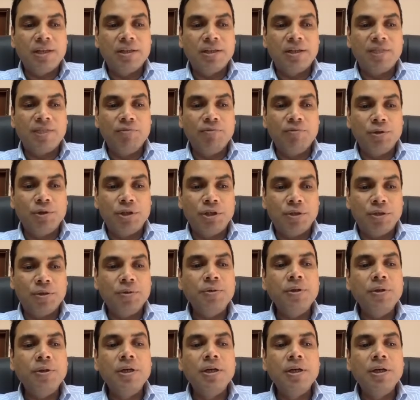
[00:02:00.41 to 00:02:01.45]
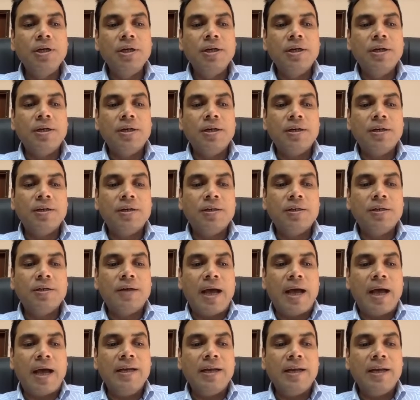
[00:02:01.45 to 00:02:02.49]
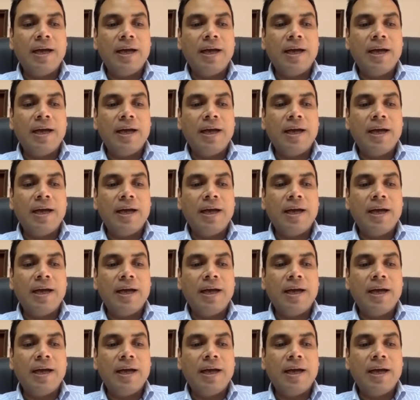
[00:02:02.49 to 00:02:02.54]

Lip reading: the WTO. And